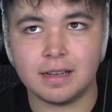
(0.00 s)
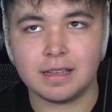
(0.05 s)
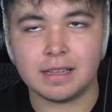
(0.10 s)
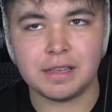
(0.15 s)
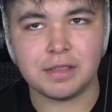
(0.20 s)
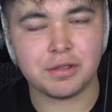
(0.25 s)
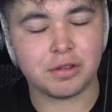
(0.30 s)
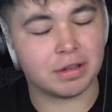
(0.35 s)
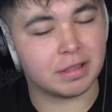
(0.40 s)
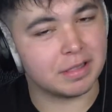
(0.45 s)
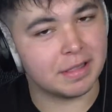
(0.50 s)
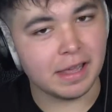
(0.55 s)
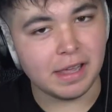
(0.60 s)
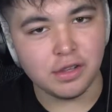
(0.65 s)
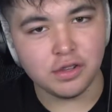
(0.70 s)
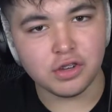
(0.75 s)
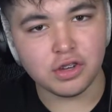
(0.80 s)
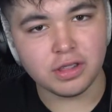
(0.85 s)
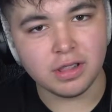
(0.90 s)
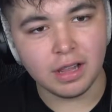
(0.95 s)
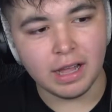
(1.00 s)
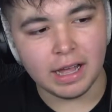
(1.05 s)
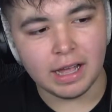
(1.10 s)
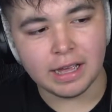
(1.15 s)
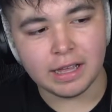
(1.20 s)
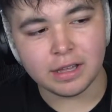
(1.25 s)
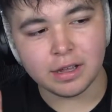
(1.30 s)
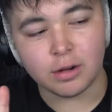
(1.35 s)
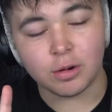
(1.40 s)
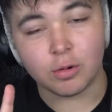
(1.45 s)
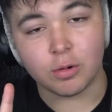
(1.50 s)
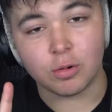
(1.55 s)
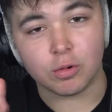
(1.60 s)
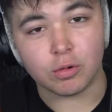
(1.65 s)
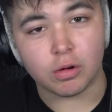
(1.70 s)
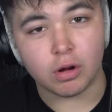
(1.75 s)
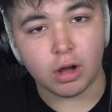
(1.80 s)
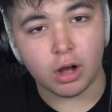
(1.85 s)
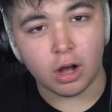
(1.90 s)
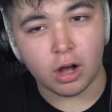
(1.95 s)
either late July
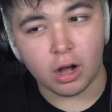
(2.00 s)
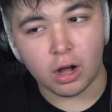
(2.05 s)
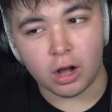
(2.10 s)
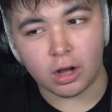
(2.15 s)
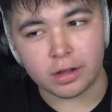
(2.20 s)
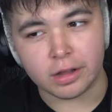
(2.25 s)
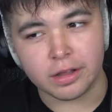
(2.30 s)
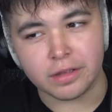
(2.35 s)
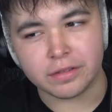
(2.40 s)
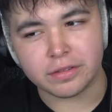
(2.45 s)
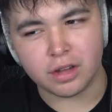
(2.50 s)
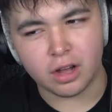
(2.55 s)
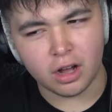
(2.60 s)
or August.